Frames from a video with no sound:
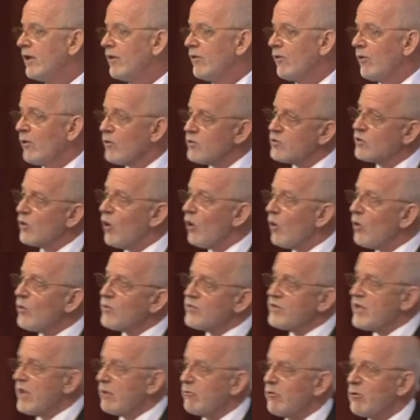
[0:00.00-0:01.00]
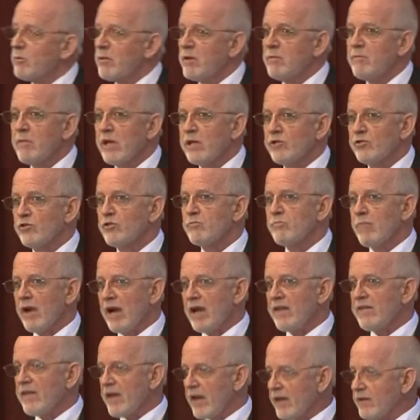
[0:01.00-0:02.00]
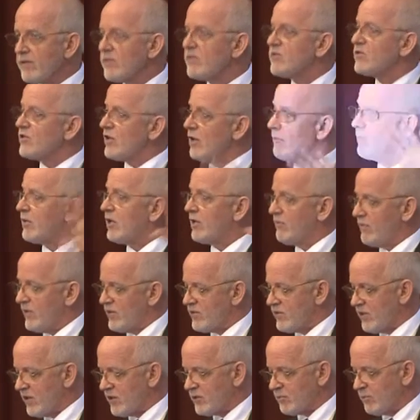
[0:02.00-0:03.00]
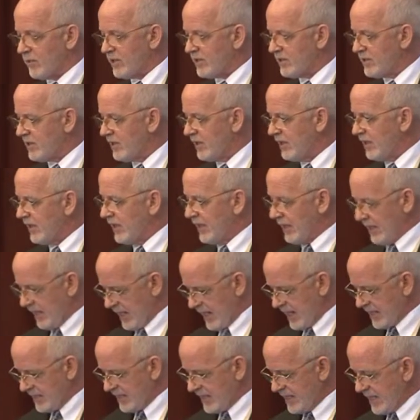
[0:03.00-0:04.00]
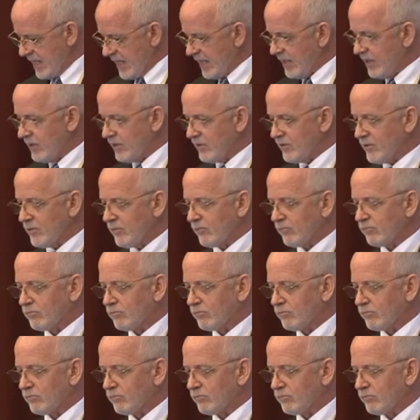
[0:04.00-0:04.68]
Those goals that will be measured by that summative assessment at the end.